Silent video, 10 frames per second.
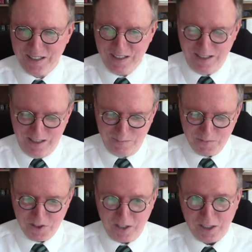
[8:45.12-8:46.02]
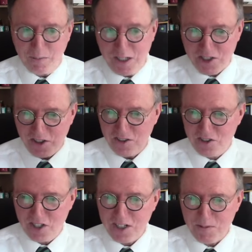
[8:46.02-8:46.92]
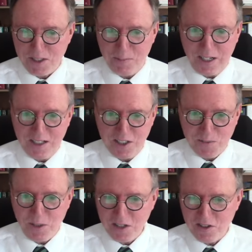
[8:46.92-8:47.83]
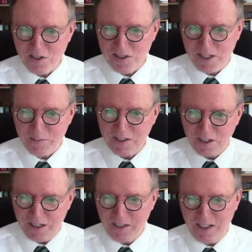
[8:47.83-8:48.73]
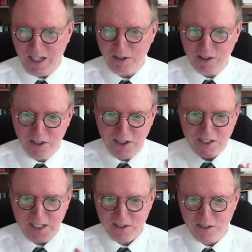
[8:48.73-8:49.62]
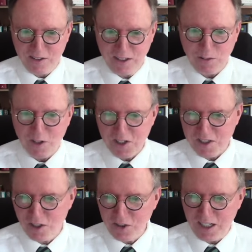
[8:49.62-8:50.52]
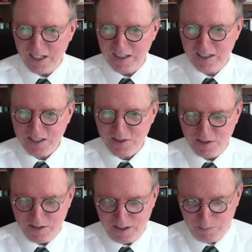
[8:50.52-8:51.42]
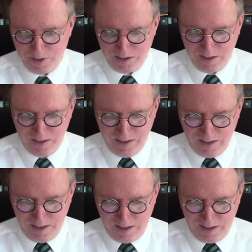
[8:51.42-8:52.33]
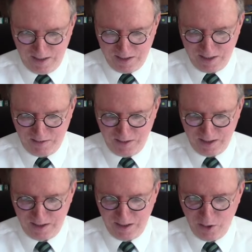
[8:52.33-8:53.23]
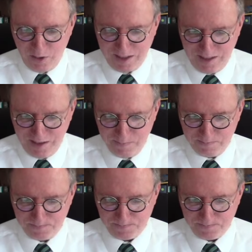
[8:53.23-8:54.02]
Um, so I could make certain judgments about his picture or something, you know, how he looks and that sort of thing, where he's located and that sort of thing, but uh, that's not really knowing him.